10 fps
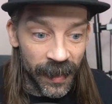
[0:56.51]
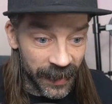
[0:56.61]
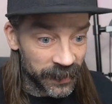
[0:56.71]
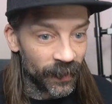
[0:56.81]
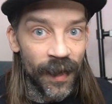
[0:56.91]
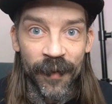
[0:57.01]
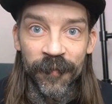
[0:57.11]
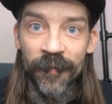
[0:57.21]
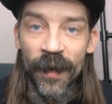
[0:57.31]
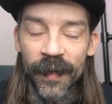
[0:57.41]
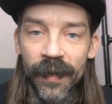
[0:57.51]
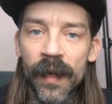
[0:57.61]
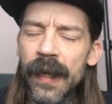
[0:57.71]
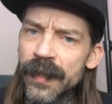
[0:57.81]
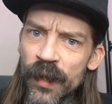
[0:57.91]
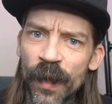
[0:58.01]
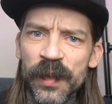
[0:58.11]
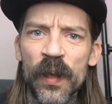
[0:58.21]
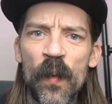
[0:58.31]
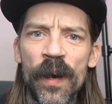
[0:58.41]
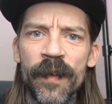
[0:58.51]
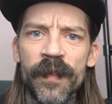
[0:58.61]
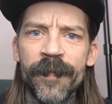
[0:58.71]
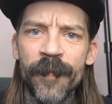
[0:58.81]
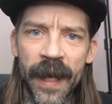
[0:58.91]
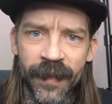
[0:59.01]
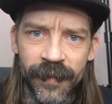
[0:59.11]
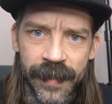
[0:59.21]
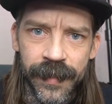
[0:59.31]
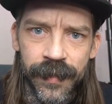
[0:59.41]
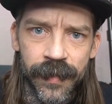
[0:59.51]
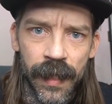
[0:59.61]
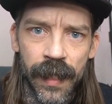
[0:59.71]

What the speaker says: It's a lot of fun. It's also one of the finalists